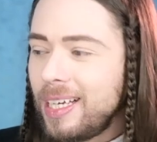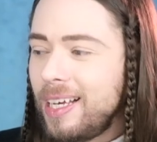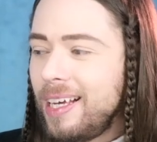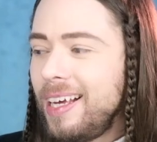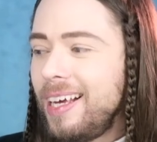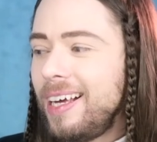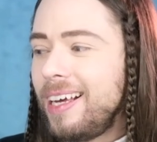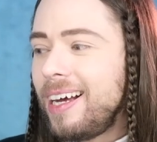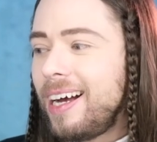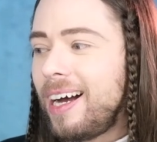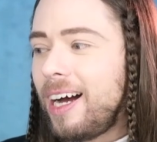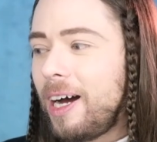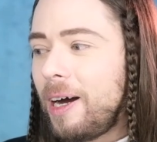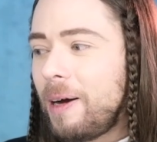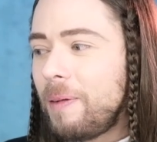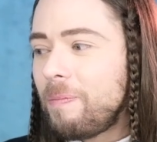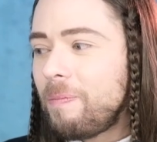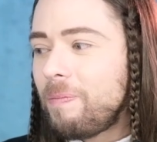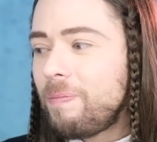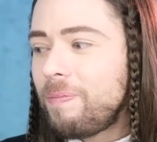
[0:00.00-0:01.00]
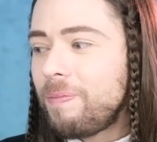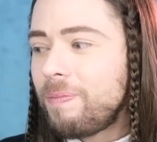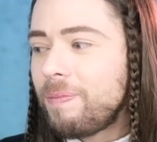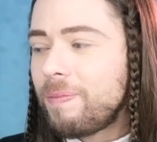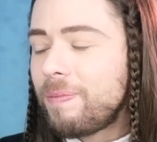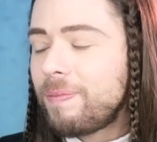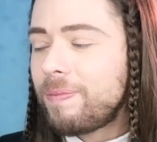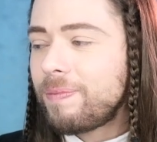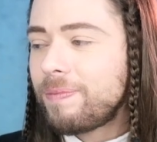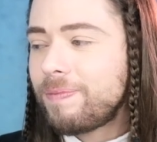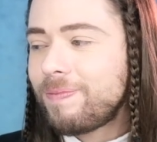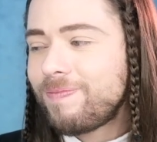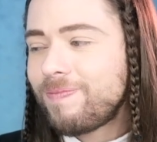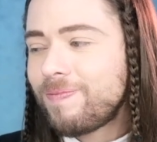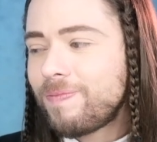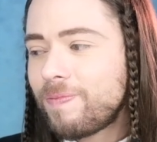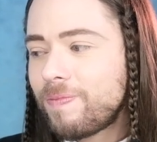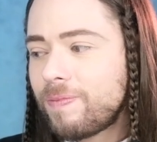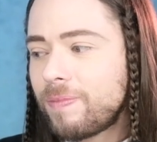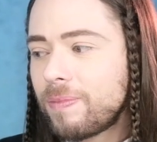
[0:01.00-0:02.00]

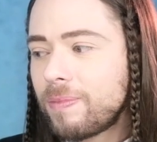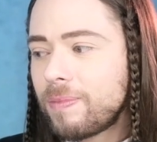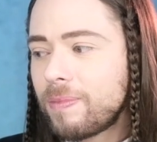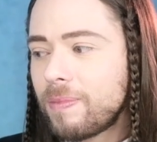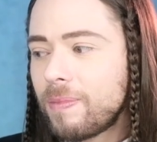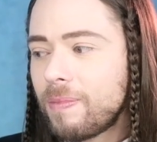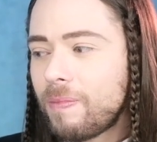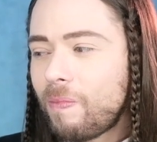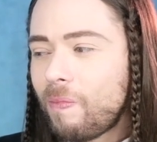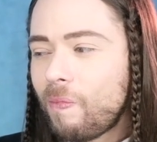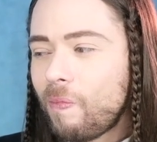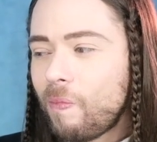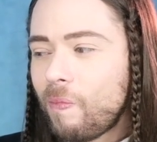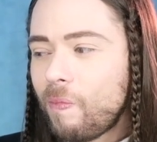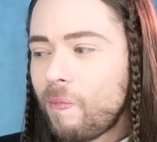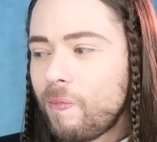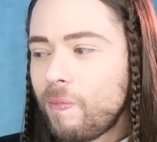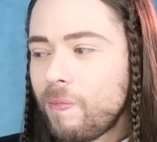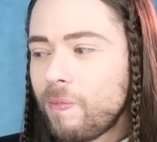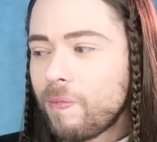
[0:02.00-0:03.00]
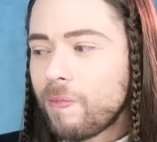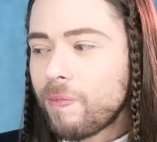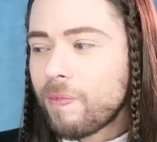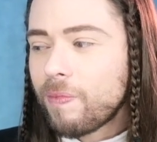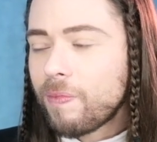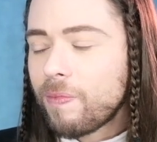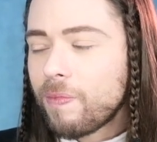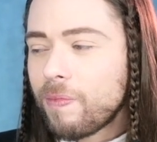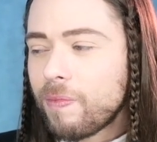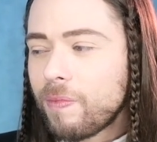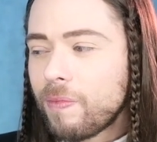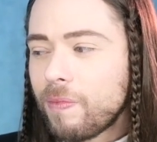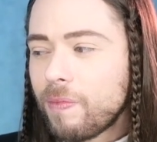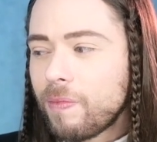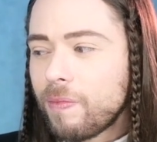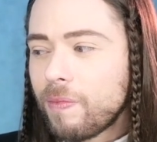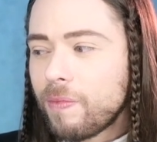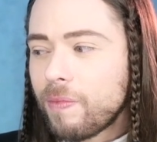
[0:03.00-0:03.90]
(no one is talking)